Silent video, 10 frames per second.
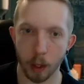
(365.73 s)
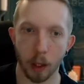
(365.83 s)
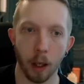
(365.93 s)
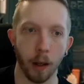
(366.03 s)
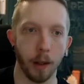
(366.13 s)

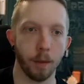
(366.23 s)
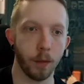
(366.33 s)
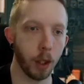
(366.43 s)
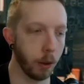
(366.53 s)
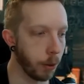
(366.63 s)
Alright,
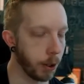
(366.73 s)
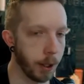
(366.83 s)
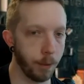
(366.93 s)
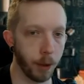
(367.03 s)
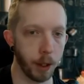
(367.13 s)
so with
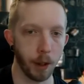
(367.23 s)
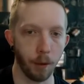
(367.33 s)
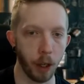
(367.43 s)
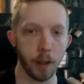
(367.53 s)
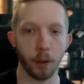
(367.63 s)
that, like the
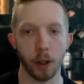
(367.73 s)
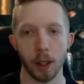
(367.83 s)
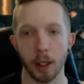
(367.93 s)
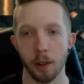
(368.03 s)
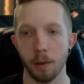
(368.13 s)
very first
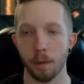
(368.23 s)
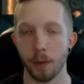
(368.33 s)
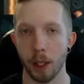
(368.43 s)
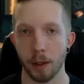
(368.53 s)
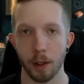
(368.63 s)
thing you
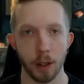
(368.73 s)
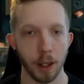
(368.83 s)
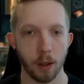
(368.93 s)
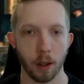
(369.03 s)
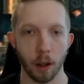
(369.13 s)
taste, you
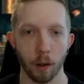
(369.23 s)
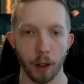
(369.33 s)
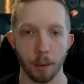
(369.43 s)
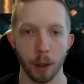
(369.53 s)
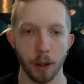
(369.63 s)
taste the coffee,
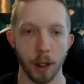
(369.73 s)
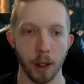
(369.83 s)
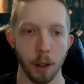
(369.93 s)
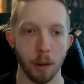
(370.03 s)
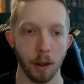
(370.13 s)
but then
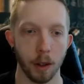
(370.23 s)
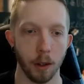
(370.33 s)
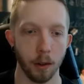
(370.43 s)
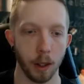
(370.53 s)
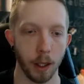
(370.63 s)
you
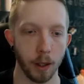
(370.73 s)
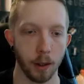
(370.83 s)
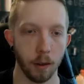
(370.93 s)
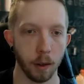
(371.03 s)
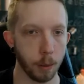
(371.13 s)
also taste
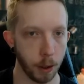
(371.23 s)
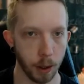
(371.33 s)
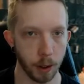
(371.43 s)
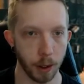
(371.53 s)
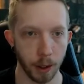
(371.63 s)
a little bit of
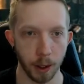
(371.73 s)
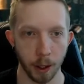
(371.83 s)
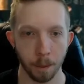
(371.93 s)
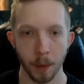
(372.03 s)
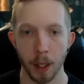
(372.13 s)
the
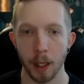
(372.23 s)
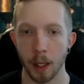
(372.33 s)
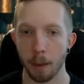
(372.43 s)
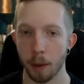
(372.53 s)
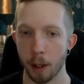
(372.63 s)
acidity
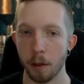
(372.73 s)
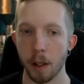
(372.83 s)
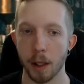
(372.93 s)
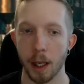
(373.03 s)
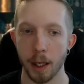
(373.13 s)
but you
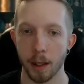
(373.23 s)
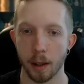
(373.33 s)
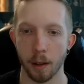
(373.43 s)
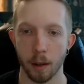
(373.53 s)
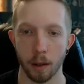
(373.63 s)
can
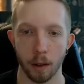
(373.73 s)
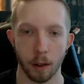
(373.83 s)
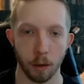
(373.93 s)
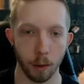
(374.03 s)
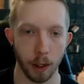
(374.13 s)
taste the
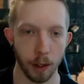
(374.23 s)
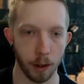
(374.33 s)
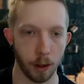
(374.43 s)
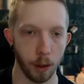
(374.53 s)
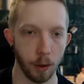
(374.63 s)

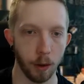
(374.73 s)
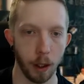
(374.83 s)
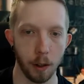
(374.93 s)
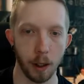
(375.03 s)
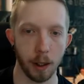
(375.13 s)
sweetness to it. Like
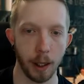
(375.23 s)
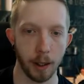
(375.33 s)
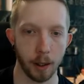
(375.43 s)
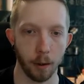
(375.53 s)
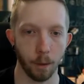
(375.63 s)
you can
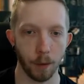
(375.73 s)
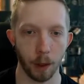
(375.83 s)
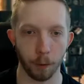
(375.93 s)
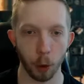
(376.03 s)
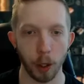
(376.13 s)
taste the the
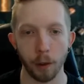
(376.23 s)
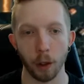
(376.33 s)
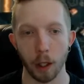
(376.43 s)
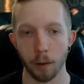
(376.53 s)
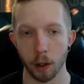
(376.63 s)
fruity
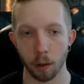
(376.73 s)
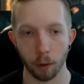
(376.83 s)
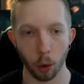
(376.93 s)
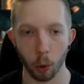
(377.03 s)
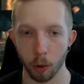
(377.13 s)
flavors, the
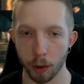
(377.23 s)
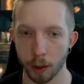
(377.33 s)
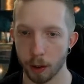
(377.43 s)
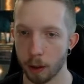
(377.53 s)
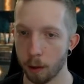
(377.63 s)

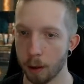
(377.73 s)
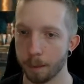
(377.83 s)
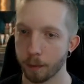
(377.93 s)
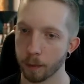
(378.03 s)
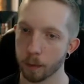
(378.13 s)
floralness to it.
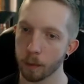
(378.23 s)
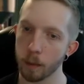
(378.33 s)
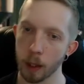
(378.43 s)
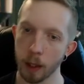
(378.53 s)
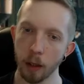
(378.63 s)

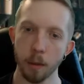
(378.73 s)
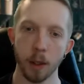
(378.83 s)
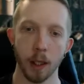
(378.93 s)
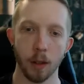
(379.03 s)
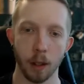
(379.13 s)
And it
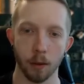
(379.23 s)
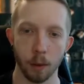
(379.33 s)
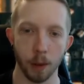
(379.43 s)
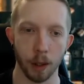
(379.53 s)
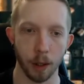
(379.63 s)
almost tastes like a little
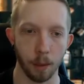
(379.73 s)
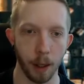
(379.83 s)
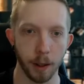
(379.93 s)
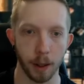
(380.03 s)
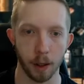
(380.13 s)
bit of the
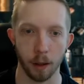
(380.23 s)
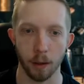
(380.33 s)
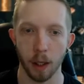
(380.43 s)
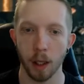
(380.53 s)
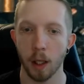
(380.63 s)
berry stuff.
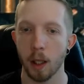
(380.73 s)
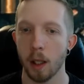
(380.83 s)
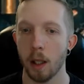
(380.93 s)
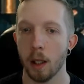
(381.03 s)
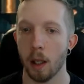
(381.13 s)

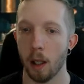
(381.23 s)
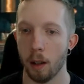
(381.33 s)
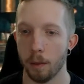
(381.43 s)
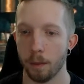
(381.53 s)
Uh,